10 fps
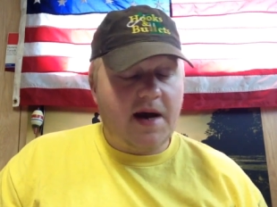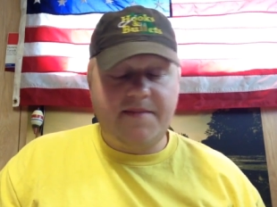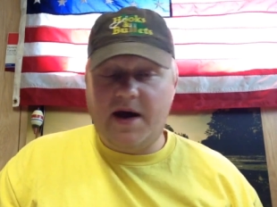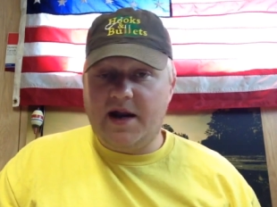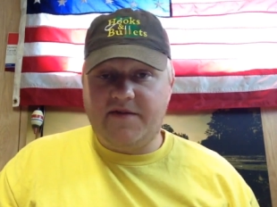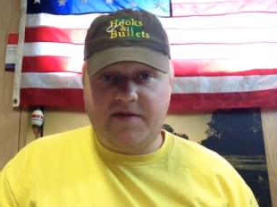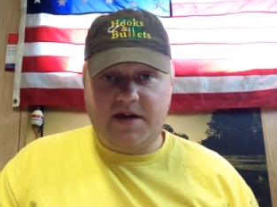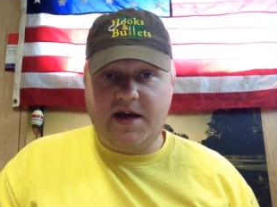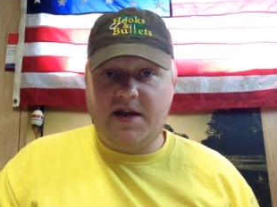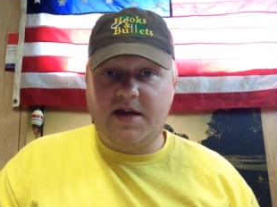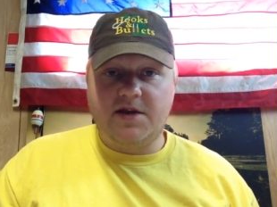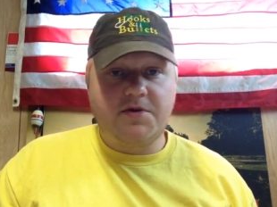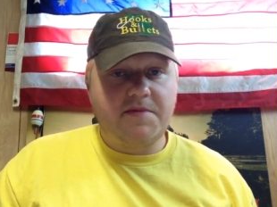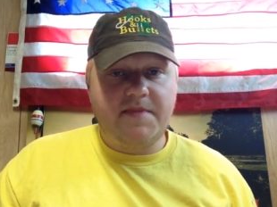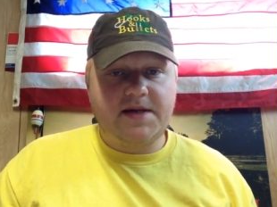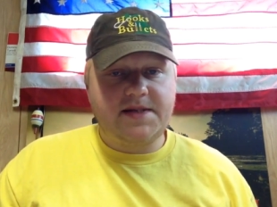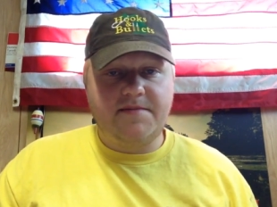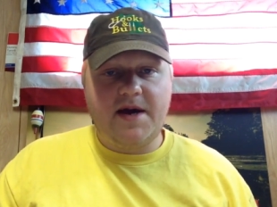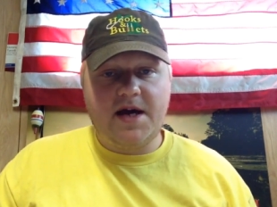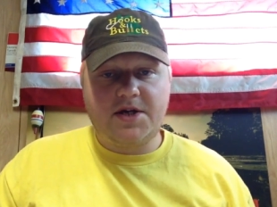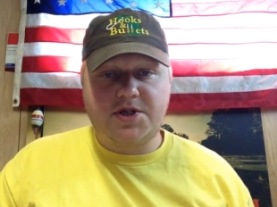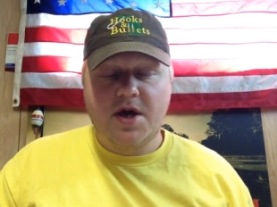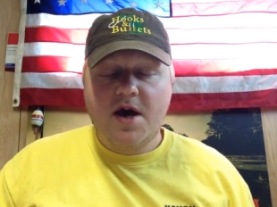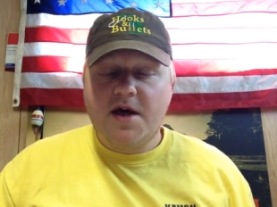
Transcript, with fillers: I'm not even kidding, and you can mix and match.